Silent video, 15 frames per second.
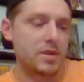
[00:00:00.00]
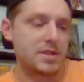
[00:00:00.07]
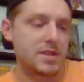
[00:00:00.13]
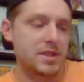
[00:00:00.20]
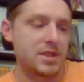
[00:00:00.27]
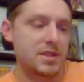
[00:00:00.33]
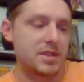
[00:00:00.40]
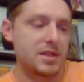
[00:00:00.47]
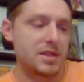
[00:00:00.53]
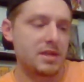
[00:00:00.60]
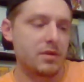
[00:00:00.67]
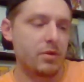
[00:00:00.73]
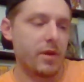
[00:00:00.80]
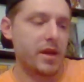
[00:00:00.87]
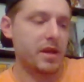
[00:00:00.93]
one,
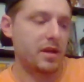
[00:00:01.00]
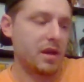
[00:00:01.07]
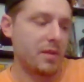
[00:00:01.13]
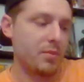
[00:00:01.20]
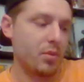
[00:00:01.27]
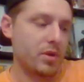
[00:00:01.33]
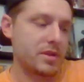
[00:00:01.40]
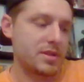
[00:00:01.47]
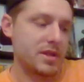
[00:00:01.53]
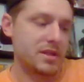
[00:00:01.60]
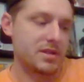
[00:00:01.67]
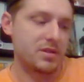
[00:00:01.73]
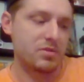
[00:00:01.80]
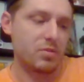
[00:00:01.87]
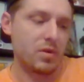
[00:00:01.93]
CGC, graded
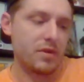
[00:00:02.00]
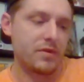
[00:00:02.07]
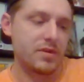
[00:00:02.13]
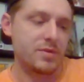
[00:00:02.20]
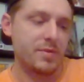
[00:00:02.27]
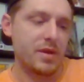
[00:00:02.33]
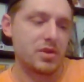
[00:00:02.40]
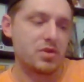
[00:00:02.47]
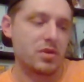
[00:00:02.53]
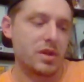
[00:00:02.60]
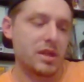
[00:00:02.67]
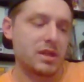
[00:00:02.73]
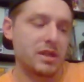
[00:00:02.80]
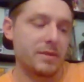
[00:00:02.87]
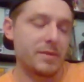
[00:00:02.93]
9.6, as one of the
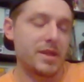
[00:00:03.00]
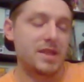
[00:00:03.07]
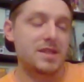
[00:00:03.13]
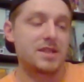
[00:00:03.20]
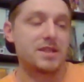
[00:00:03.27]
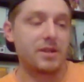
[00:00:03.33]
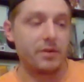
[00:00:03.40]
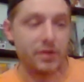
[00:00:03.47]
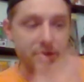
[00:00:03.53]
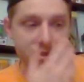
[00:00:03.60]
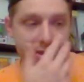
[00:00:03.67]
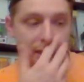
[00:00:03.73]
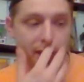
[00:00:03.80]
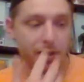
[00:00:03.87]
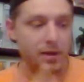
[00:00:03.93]
specialty limited
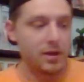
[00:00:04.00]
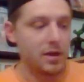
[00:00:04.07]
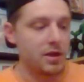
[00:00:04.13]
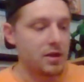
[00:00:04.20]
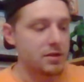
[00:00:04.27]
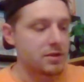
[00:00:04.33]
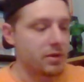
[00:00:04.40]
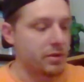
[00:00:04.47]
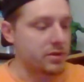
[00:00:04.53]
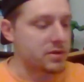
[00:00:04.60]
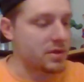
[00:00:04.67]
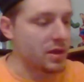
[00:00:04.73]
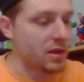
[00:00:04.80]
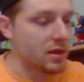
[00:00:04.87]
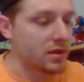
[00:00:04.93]
series. So
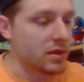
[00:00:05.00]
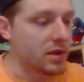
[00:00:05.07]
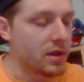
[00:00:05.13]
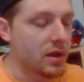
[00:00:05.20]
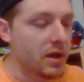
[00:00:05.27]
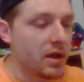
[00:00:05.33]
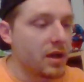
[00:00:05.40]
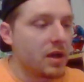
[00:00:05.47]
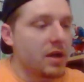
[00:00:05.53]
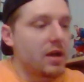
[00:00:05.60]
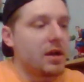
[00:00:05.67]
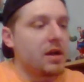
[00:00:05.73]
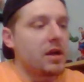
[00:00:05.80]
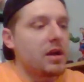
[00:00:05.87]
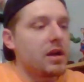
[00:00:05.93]
it's a
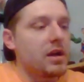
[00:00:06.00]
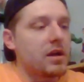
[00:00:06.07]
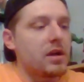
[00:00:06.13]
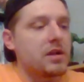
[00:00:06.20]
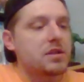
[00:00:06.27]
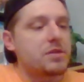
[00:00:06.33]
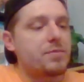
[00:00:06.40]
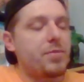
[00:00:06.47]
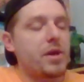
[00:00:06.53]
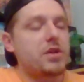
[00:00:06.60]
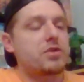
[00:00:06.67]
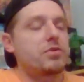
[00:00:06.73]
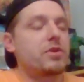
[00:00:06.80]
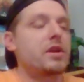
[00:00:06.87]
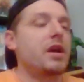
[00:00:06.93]

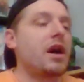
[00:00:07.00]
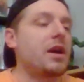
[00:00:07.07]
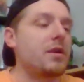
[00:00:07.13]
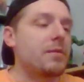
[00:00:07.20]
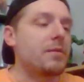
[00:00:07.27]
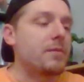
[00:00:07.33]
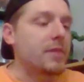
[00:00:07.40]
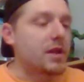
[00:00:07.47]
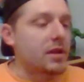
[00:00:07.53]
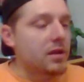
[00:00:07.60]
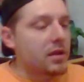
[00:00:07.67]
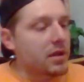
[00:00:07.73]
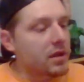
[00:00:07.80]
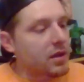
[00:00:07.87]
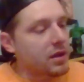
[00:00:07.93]
specialty item. And
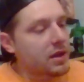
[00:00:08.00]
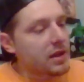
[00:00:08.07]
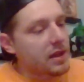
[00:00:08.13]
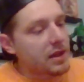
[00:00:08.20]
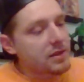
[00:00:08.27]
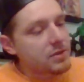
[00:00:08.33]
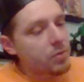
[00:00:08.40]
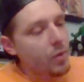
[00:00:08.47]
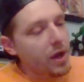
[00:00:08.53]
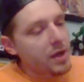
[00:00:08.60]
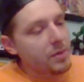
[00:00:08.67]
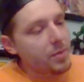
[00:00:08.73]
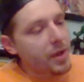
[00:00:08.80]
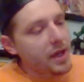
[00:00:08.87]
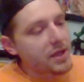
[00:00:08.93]
it has
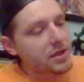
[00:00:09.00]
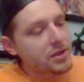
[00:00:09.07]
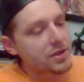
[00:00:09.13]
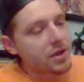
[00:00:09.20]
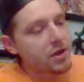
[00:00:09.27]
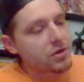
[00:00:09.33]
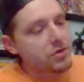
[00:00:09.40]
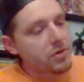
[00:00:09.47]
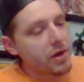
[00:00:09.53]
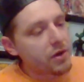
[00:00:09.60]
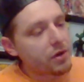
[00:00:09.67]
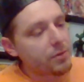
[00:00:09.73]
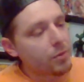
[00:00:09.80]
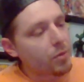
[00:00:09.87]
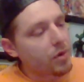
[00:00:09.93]
white pages, Ghost
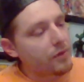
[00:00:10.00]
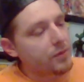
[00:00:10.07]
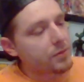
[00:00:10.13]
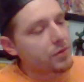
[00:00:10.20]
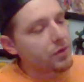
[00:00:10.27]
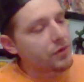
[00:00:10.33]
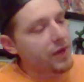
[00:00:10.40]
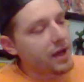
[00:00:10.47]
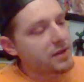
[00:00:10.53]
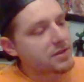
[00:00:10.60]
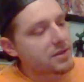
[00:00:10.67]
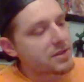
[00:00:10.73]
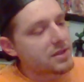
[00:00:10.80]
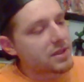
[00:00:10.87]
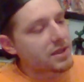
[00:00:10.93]
Rider number one from
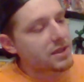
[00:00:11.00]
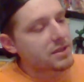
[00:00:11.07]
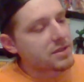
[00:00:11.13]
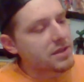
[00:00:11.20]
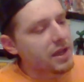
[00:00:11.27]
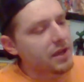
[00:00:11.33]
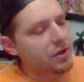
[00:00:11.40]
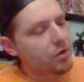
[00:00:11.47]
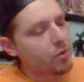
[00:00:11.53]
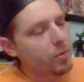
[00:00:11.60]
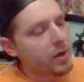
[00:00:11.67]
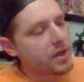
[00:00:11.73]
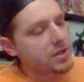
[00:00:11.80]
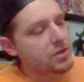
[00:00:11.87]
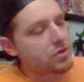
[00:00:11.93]
2006, Daniel
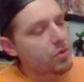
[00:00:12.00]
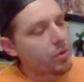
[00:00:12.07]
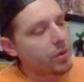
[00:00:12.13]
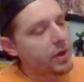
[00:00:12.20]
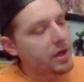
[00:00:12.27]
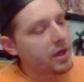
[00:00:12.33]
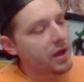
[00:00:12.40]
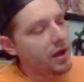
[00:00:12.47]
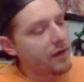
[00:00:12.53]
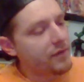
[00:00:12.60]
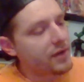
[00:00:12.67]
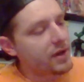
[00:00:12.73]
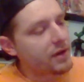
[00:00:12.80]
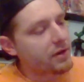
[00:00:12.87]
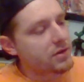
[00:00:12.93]
Way story,
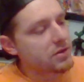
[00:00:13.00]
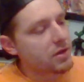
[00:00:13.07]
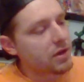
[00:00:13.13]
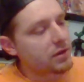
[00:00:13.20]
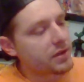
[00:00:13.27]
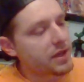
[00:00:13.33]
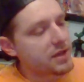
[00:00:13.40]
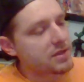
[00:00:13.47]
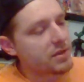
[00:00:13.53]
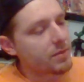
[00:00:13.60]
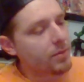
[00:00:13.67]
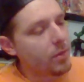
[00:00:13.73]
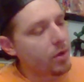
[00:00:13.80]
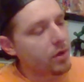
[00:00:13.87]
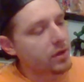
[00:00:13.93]
Javier Saltez
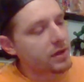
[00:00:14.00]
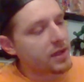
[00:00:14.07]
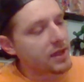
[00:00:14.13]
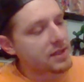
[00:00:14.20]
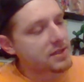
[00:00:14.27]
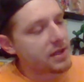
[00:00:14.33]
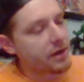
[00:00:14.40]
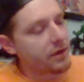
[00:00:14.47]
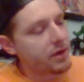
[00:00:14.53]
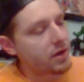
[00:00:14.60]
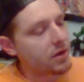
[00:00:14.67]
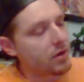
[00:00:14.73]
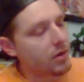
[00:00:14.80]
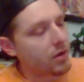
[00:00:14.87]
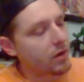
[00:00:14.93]
and Mark
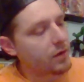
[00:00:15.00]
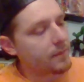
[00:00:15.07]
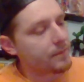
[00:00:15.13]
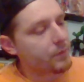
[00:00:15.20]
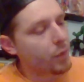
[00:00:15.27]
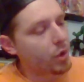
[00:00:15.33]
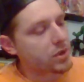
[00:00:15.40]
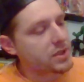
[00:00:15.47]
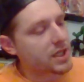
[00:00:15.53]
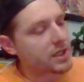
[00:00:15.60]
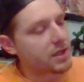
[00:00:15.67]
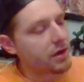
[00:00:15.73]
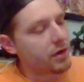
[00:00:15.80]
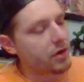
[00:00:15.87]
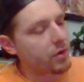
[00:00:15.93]
Texteria, or Mark
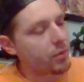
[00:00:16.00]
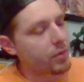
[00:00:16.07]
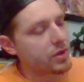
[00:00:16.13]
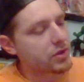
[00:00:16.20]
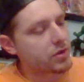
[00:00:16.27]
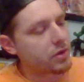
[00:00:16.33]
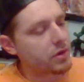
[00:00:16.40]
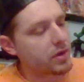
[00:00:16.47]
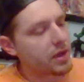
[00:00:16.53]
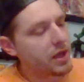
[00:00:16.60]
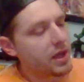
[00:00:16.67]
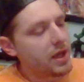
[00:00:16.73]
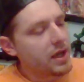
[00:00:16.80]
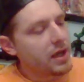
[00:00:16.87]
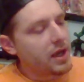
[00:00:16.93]
Texteria and Richard
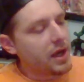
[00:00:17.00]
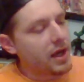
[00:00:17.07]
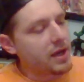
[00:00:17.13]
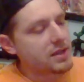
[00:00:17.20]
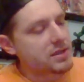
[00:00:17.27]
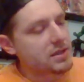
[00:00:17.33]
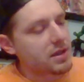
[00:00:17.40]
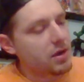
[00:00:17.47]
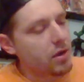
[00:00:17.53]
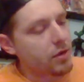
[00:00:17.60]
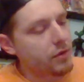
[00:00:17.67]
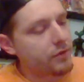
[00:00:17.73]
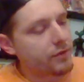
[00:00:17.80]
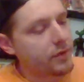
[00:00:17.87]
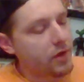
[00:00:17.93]

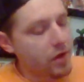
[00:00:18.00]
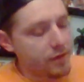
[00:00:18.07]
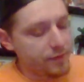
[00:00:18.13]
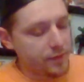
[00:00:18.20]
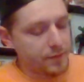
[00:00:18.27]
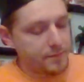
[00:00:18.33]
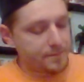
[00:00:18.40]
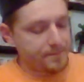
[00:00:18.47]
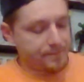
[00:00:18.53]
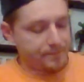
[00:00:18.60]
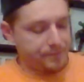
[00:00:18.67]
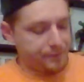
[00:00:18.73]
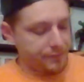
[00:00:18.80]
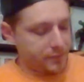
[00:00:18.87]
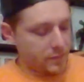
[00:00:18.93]
Isenov cover.
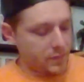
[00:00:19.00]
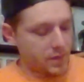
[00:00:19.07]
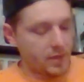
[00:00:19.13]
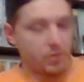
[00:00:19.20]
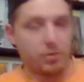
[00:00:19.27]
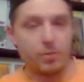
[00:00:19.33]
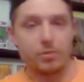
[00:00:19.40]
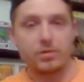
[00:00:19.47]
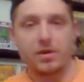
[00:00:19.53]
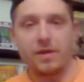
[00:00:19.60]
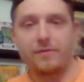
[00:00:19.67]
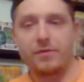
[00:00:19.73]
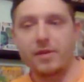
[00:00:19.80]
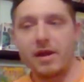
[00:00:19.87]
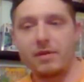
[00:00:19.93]
Yeah, one more
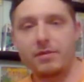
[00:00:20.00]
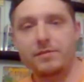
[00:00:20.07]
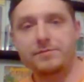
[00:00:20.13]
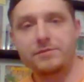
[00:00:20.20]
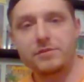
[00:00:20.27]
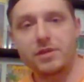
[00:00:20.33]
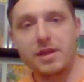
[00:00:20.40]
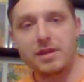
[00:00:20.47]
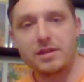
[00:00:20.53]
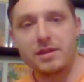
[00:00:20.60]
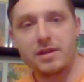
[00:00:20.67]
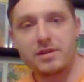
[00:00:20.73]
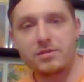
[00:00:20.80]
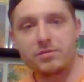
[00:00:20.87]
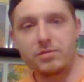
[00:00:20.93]
time for that one. That's
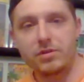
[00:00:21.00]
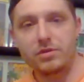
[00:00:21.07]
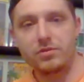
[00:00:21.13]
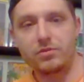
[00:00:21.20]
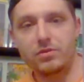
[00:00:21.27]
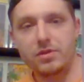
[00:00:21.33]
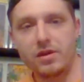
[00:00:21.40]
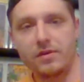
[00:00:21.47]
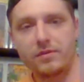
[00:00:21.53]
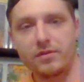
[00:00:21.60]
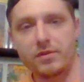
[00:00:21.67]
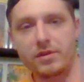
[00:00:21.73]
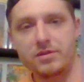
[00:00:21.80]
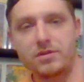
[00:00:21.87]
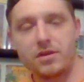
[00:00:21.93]
a really cool
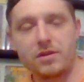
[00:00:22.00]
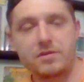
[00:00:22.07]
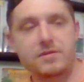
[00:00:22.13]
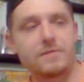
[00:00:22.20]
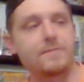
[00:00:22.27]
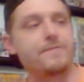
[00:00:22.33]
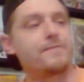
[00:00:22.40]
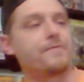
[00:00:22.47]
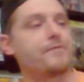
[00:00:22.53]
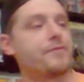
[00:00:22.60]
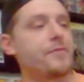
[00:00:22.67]
cover. That's awesome.